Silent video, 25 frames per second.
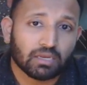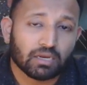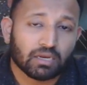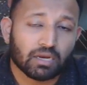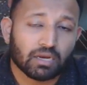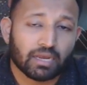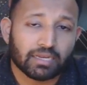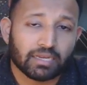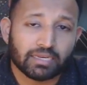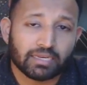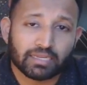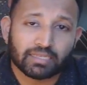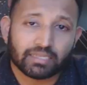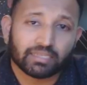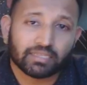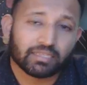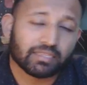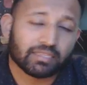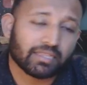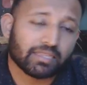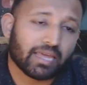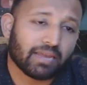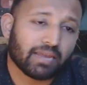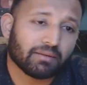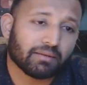And
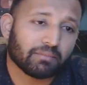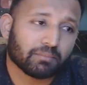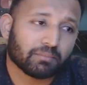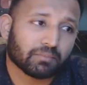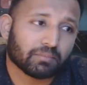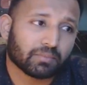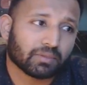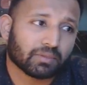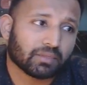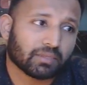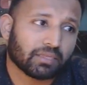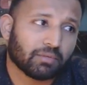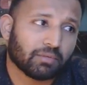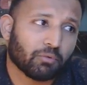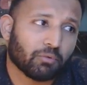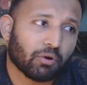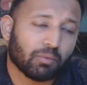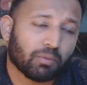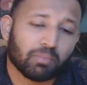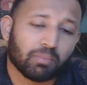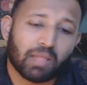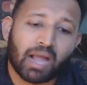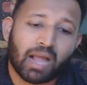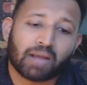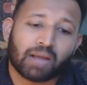in that, he wrote a
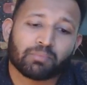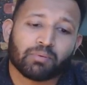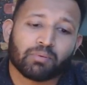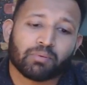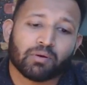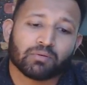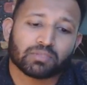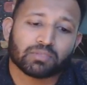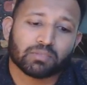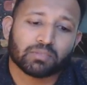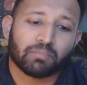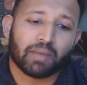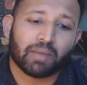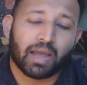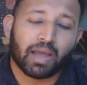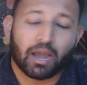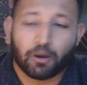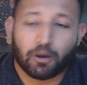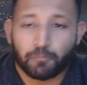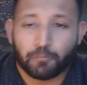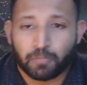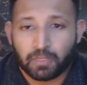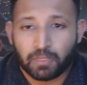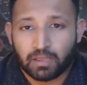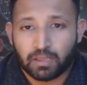blog post
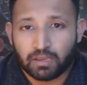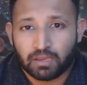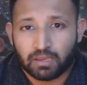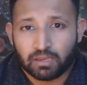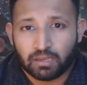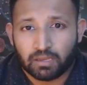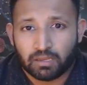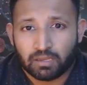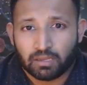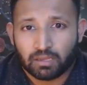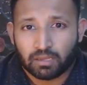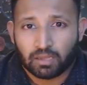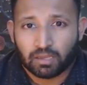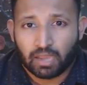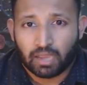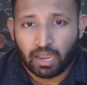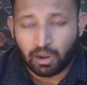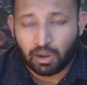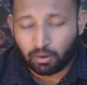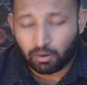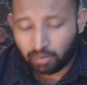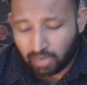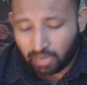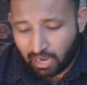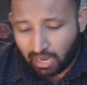about
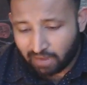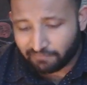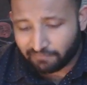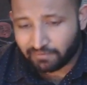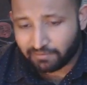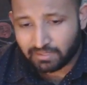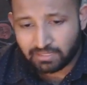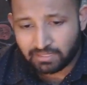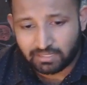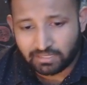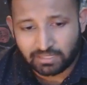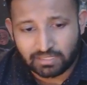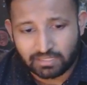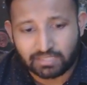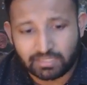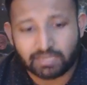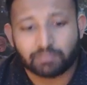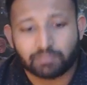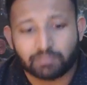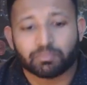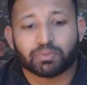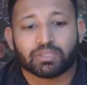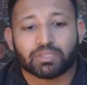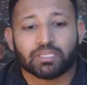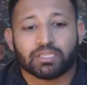how confidence is
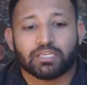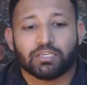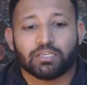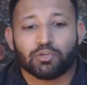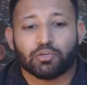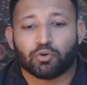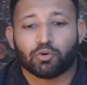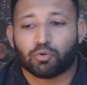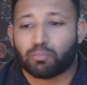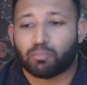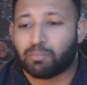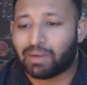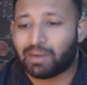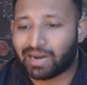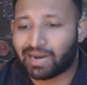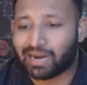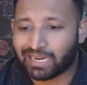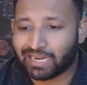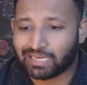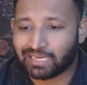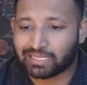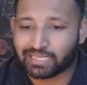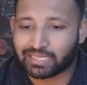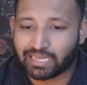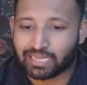simply your
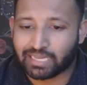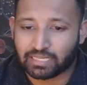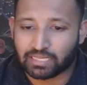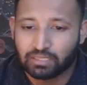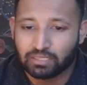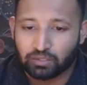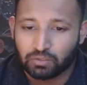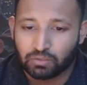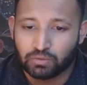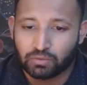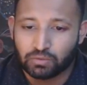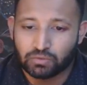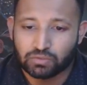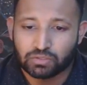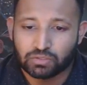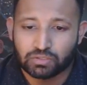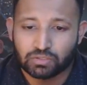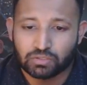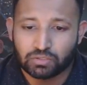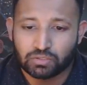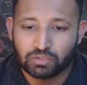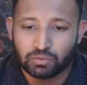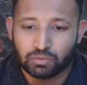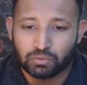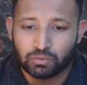mind getting
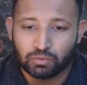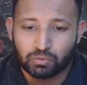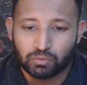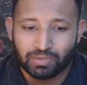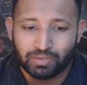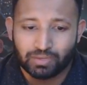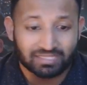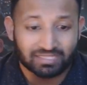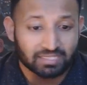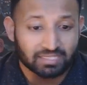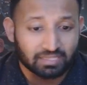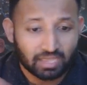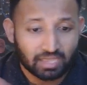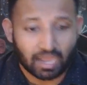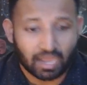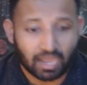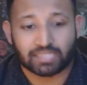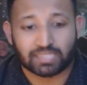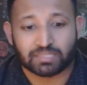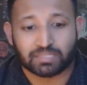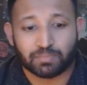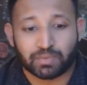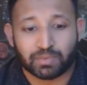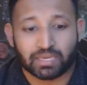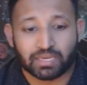used to its
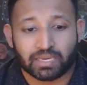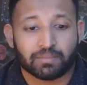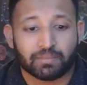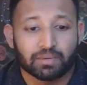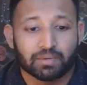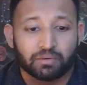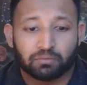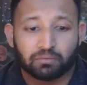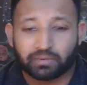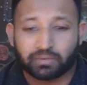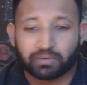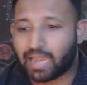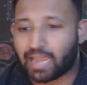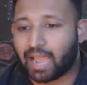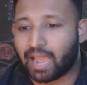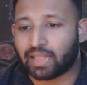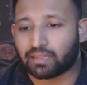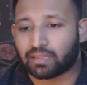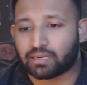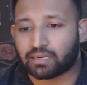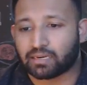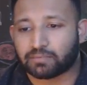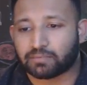thoughts becoming reality.